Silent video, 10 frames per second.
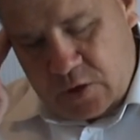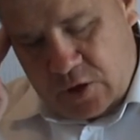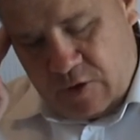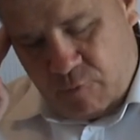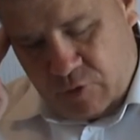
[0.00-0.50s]

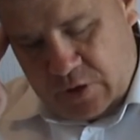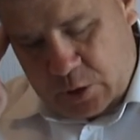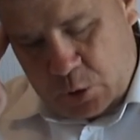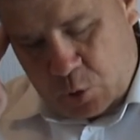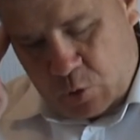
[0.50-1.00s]
Chief
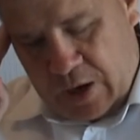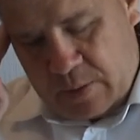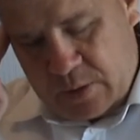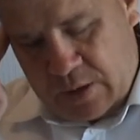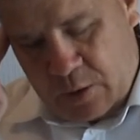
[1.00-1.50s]
priests and
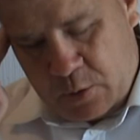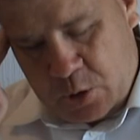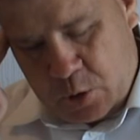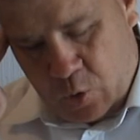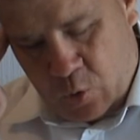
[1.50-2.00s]
scribes and
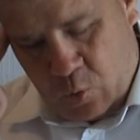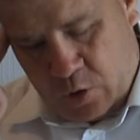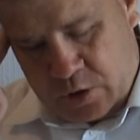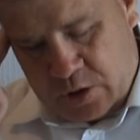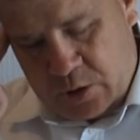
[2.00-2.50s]
elders all
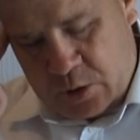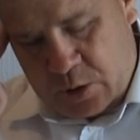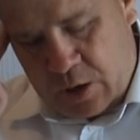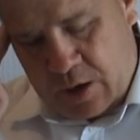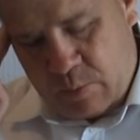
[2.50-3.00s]
watched Jesus
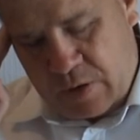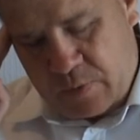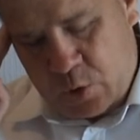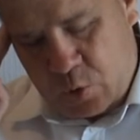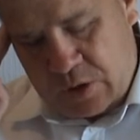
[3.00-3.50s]
die.
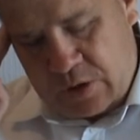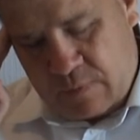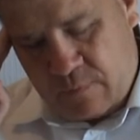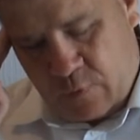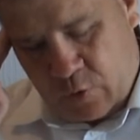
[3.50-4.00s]
Matthew
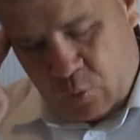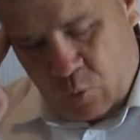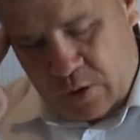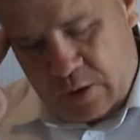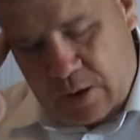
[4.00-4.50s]
27
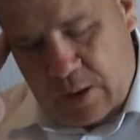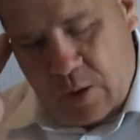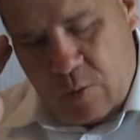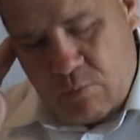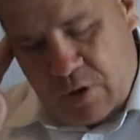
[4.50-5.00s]
41.
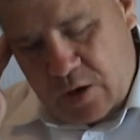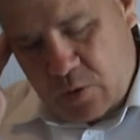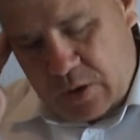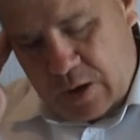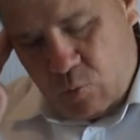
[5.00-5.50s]
Many
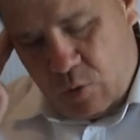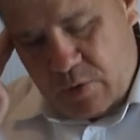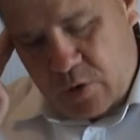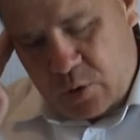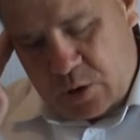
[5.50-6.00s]
unnamed
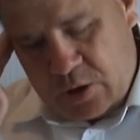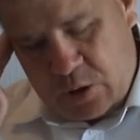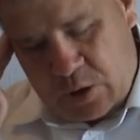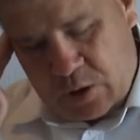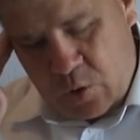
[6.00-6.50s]
women who
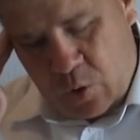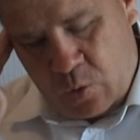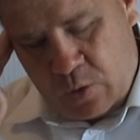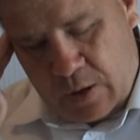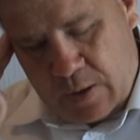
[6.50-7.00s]
Jesus had
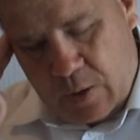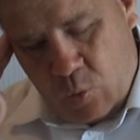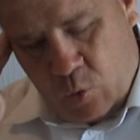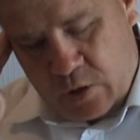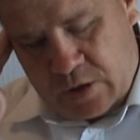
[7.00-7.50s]
known
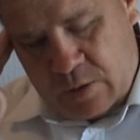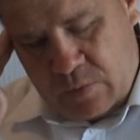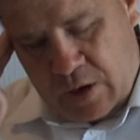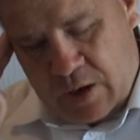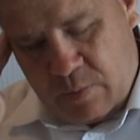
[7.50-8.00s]
watched him
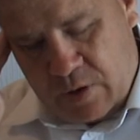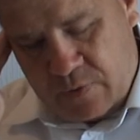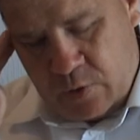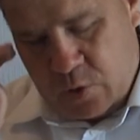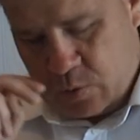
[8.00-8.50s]
die.
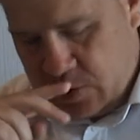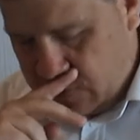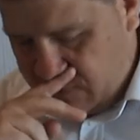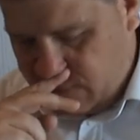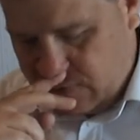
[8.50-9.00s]
Matthew
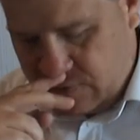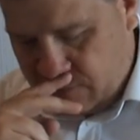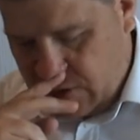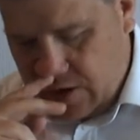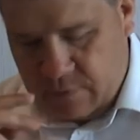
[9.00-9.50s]
27
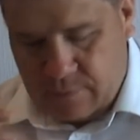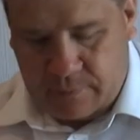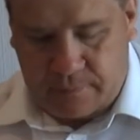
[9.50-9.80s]
55.